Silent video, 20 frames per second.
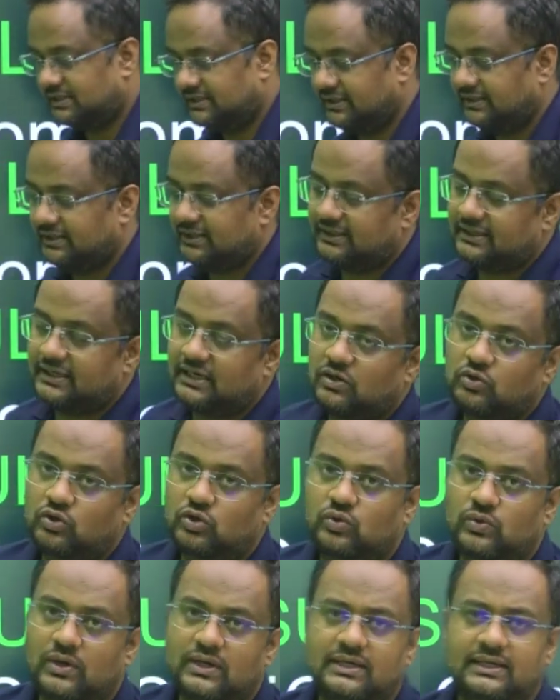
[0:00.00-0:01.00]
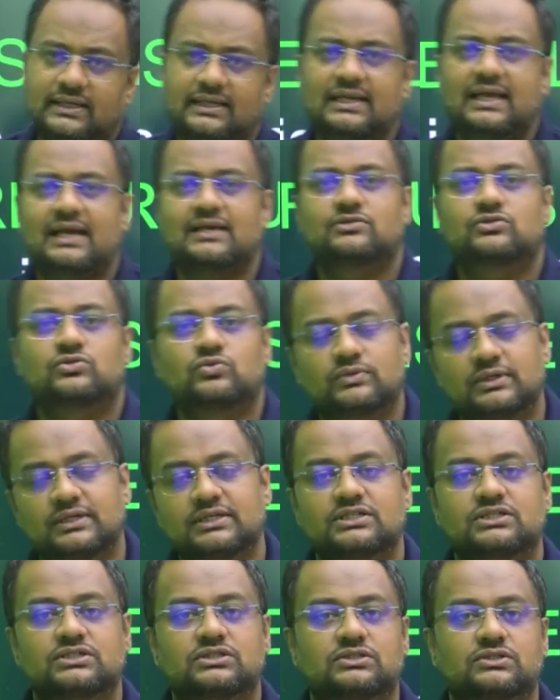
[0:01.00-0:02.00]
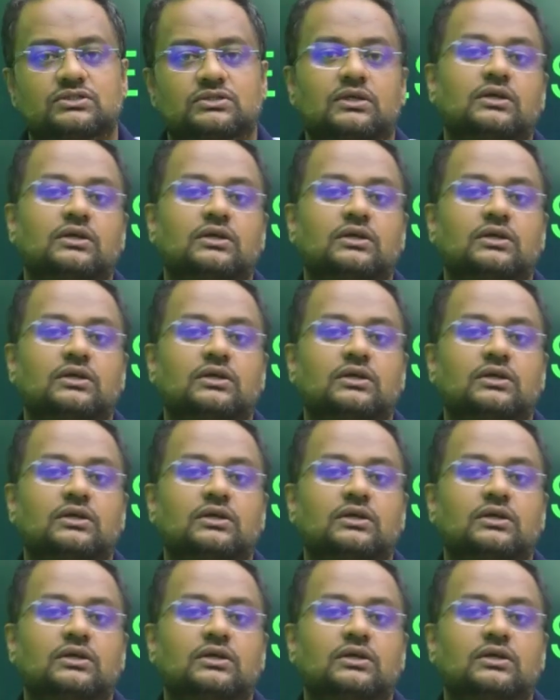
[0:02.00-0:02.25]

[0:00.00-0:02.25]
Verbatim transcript: that around 20 lakh students